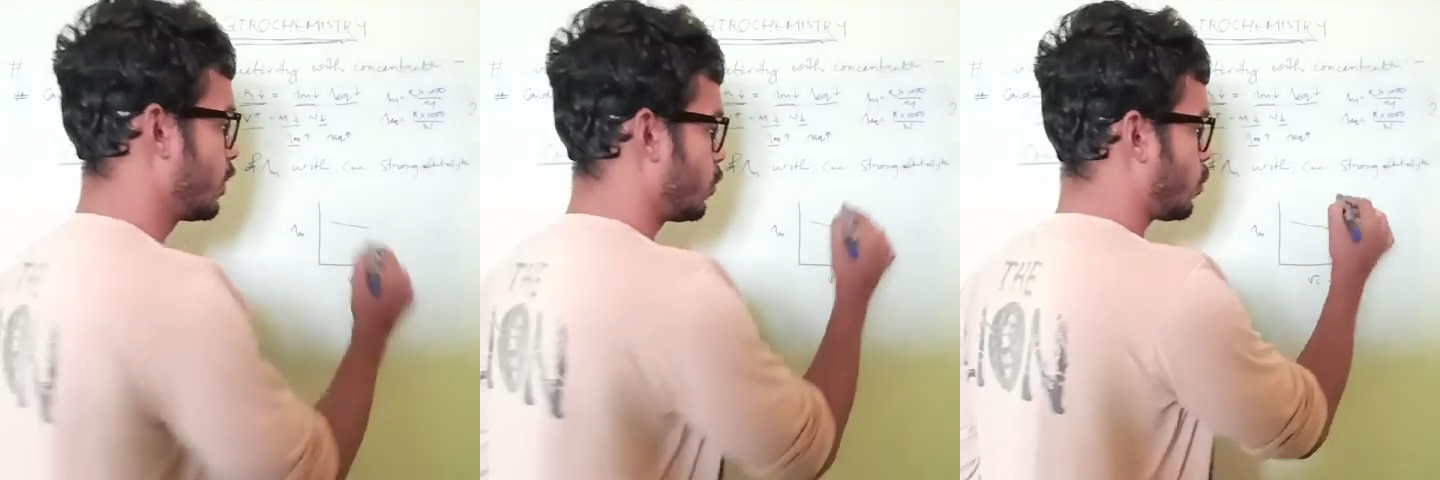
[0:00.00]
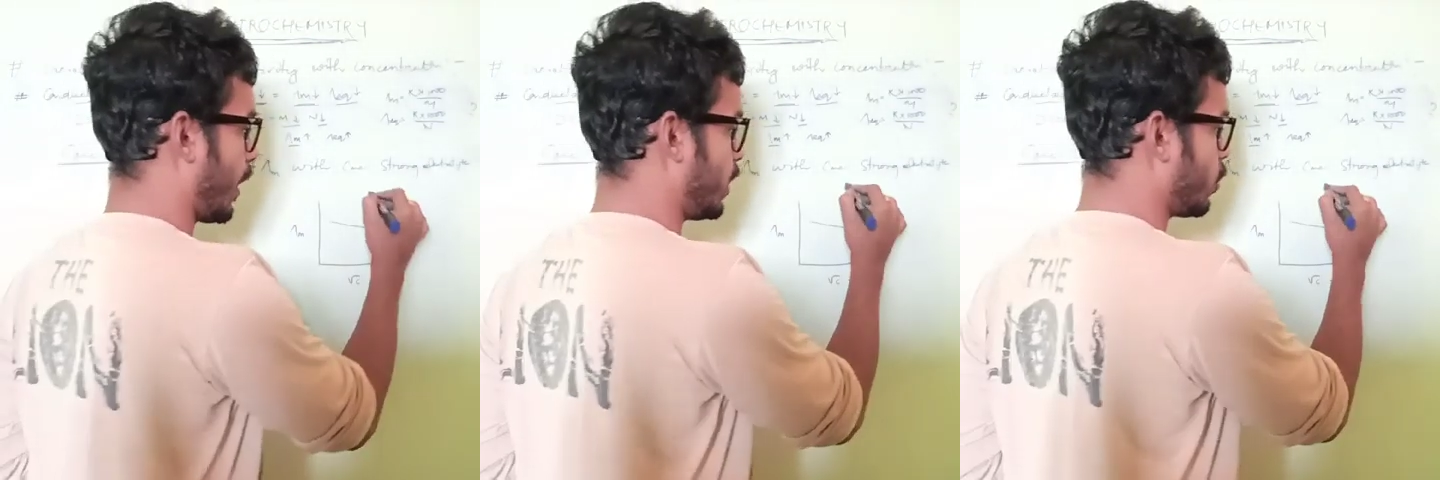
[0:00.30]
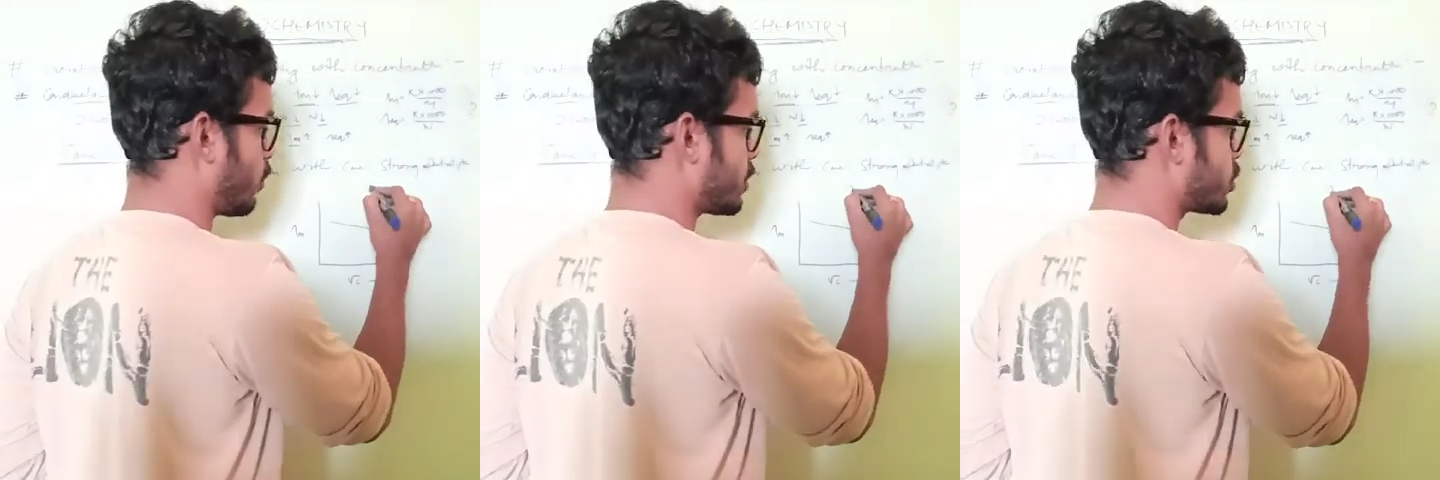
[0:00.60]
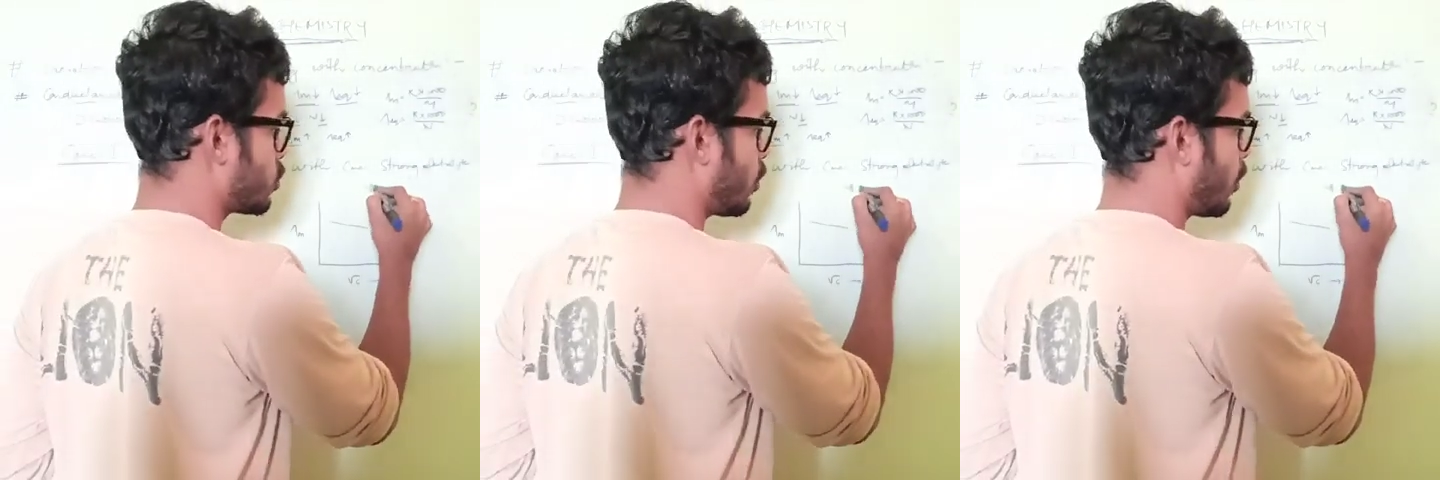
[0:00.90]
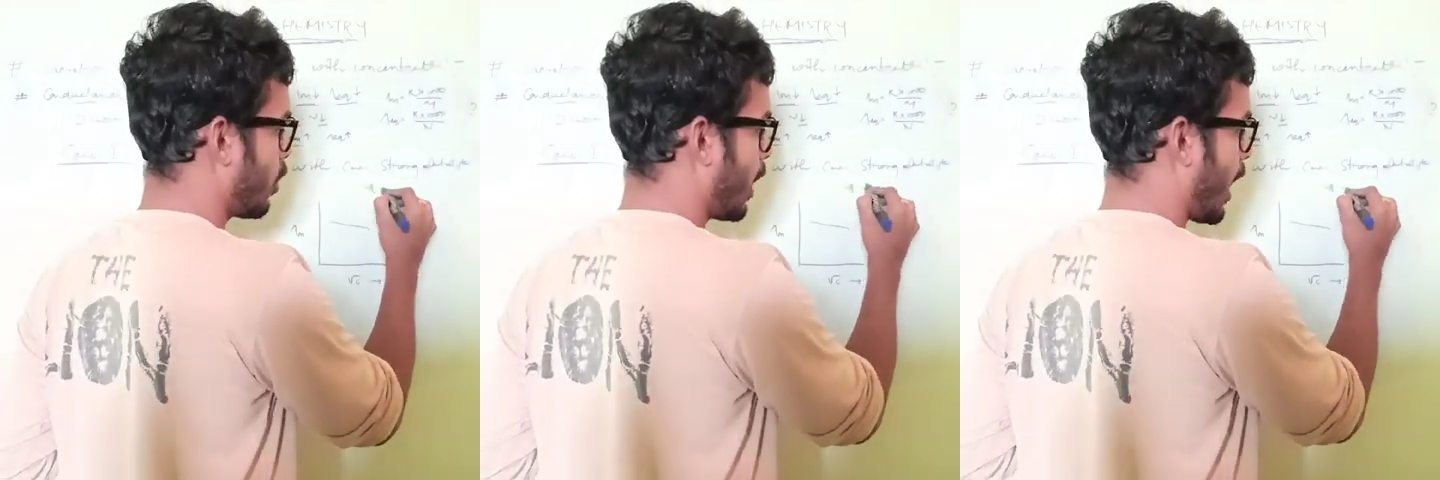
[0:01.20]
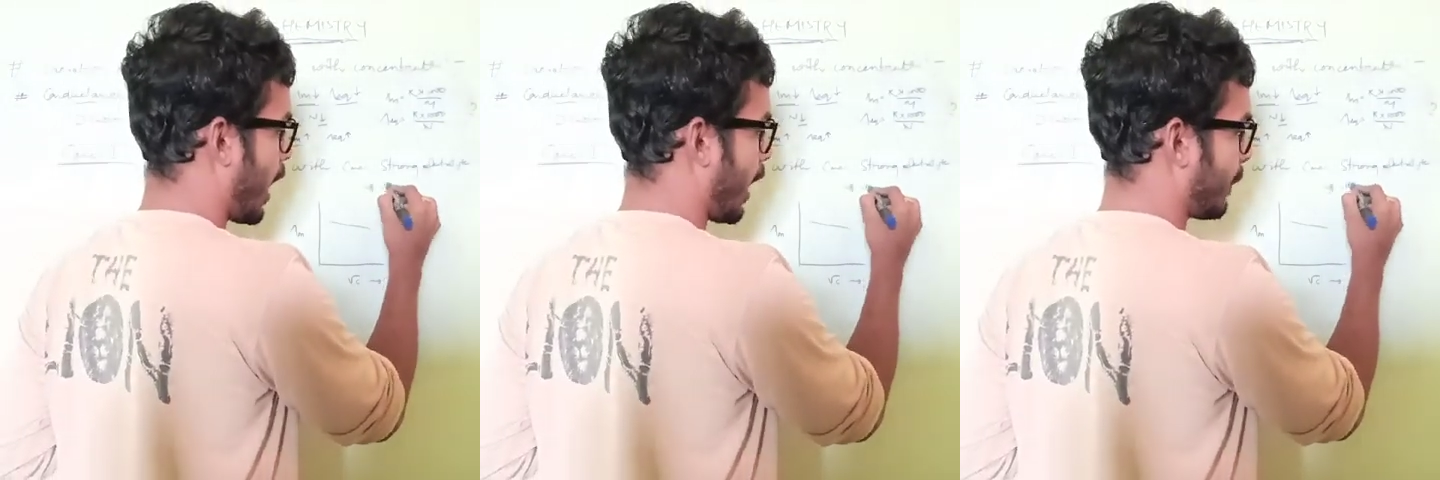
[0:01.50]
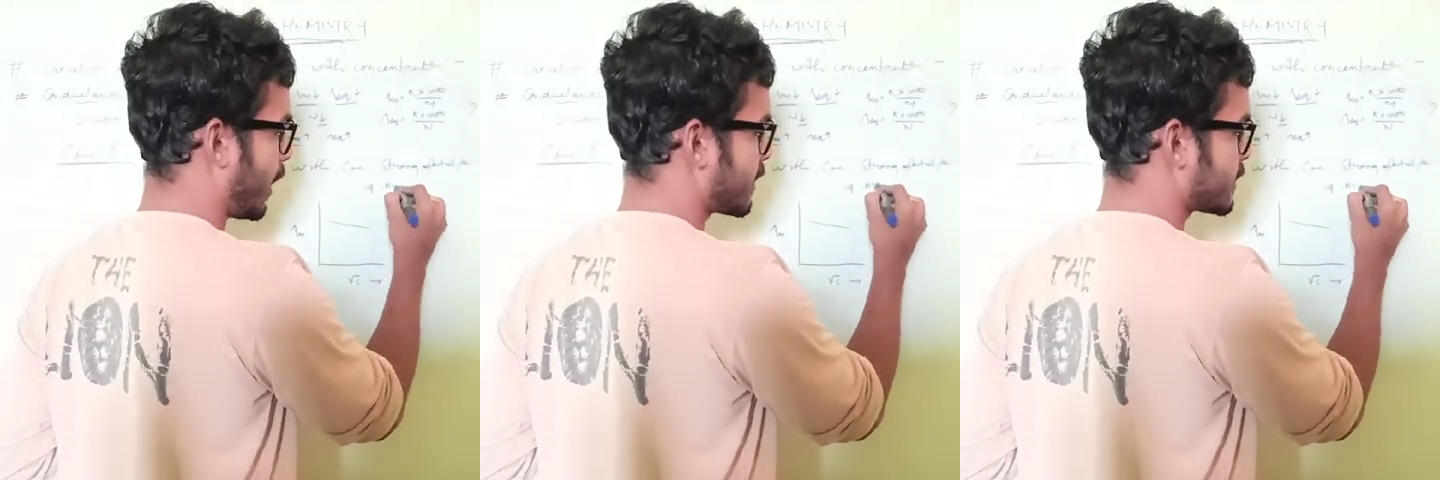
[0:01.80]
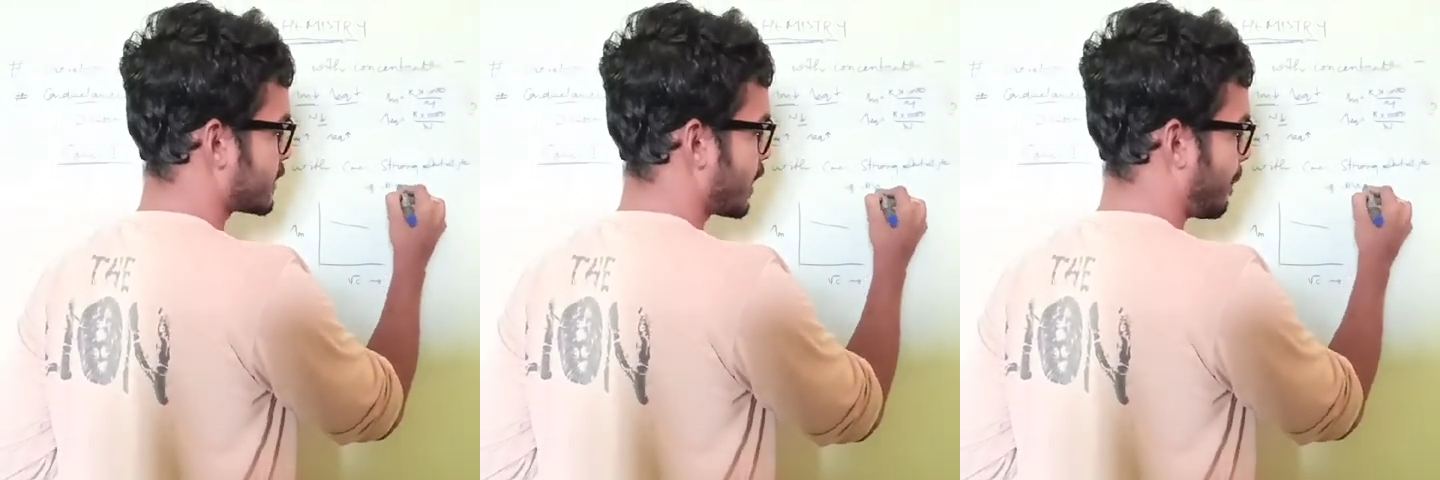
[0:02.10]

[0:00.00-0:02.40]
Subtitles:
y equals to mx